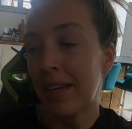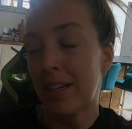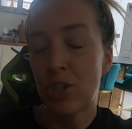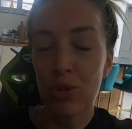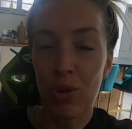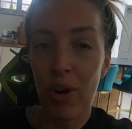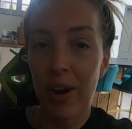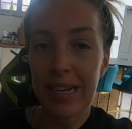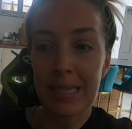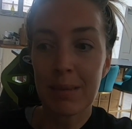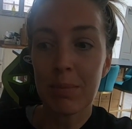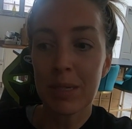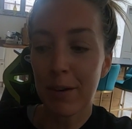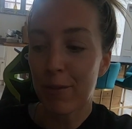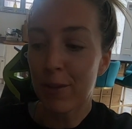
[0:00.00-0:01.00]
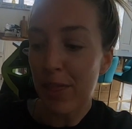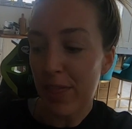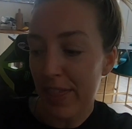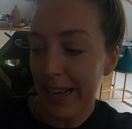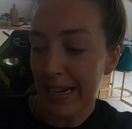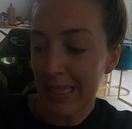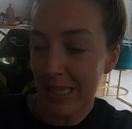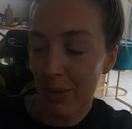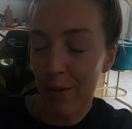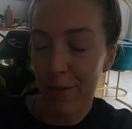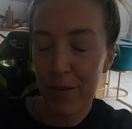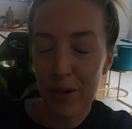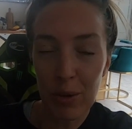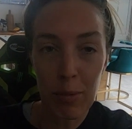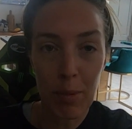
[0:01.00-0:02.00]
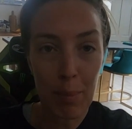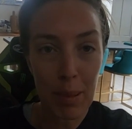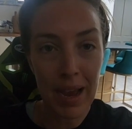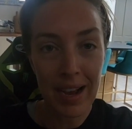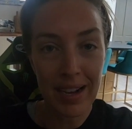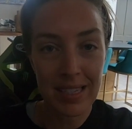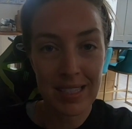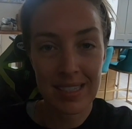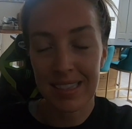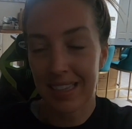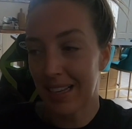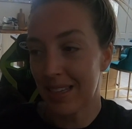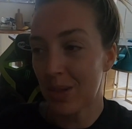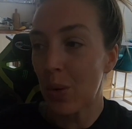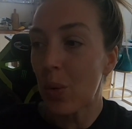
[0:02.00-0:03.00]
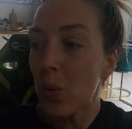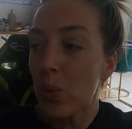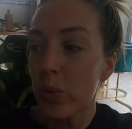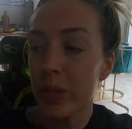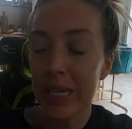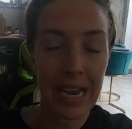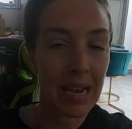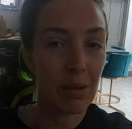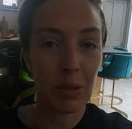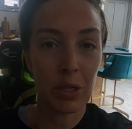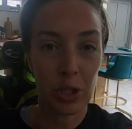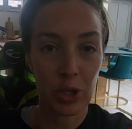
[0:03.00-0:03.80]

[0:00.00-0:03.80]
try some different things so I feel my best. That's all down the